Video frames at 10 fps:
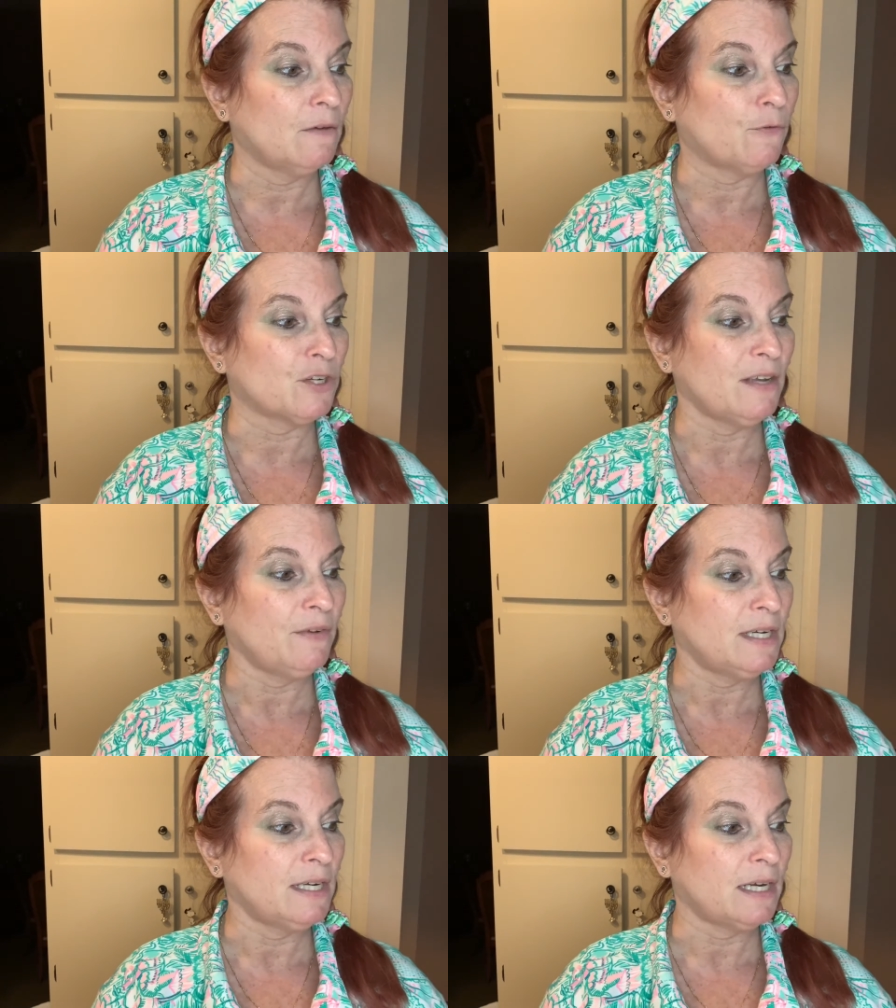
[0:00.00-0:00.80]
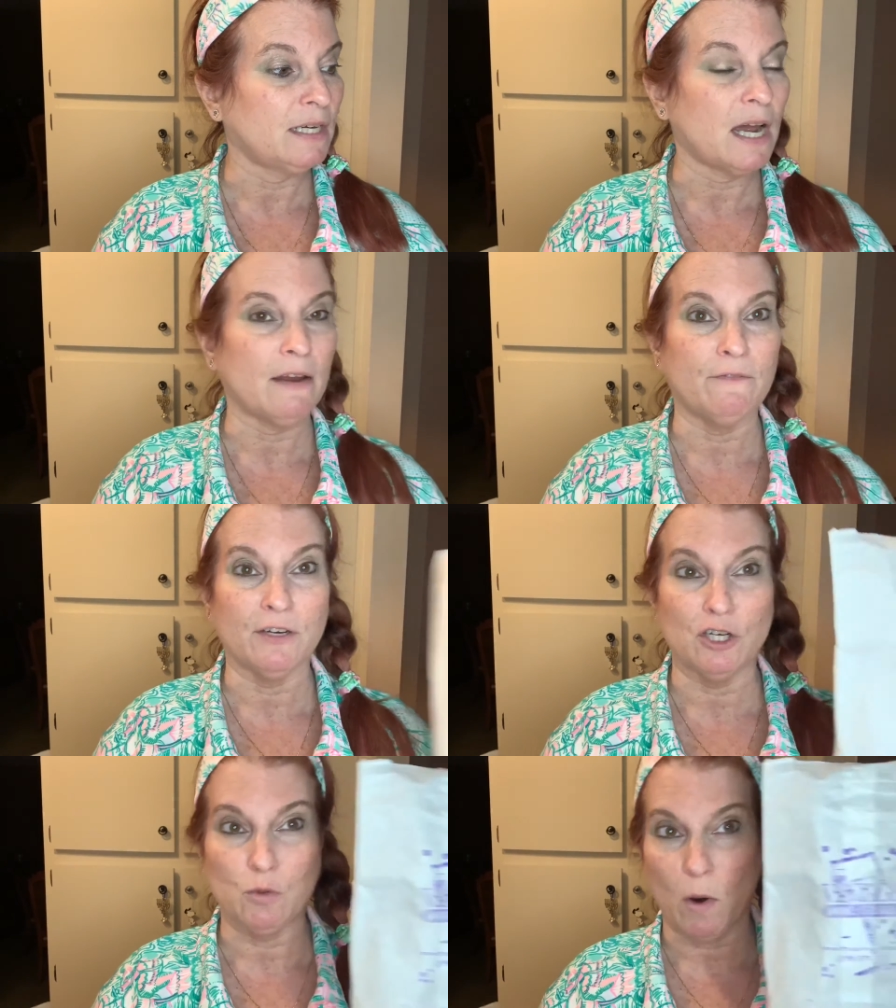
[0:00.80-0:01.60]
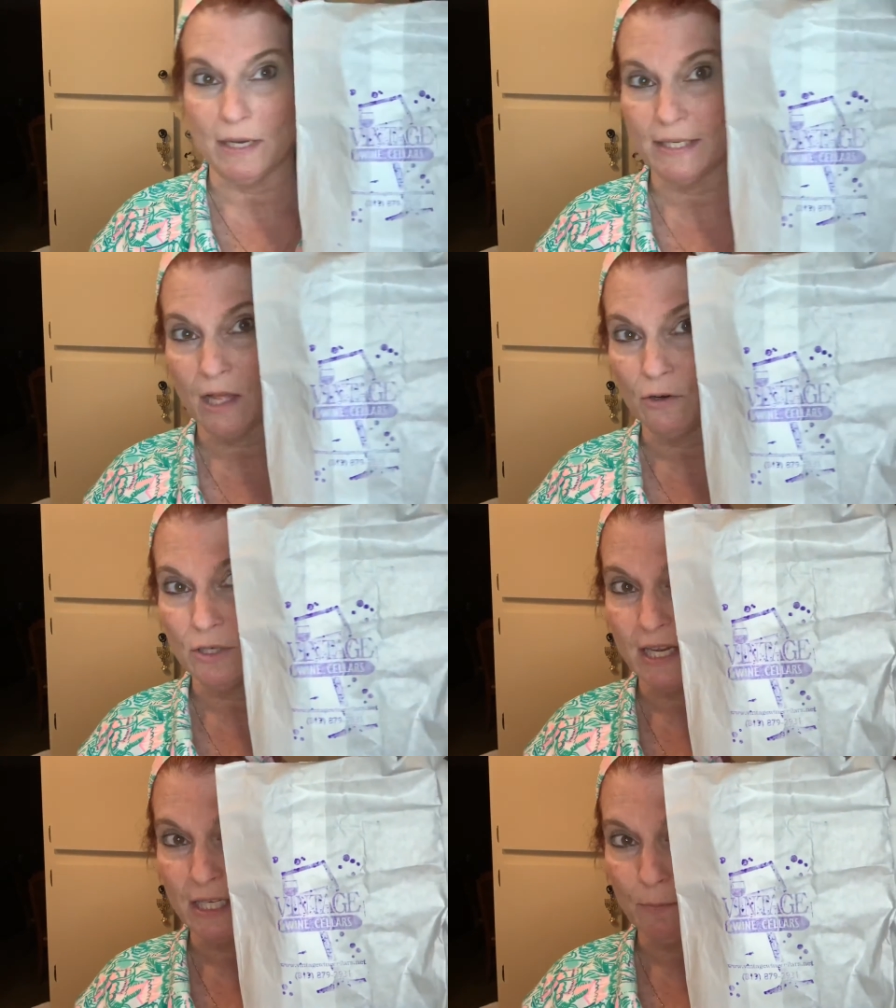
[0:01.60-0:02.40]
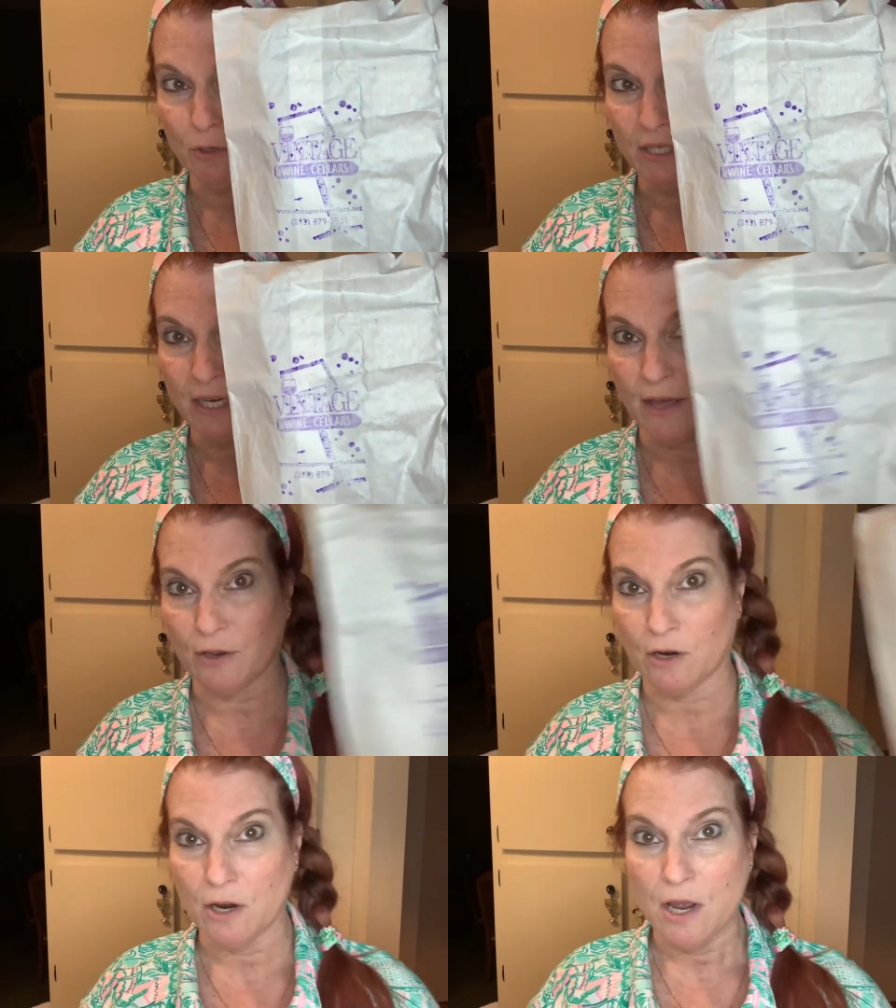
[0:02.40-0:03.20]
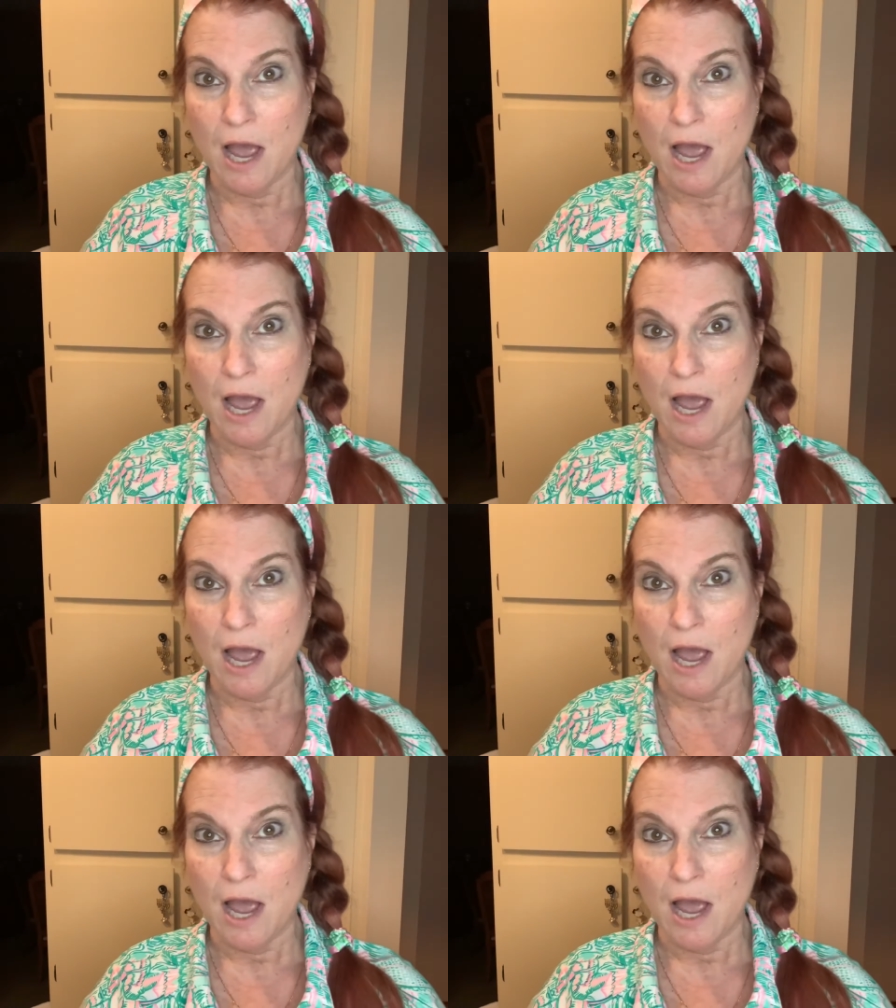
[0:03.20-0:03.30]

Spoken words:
for $17.99, Vintage Wine Cellars has put together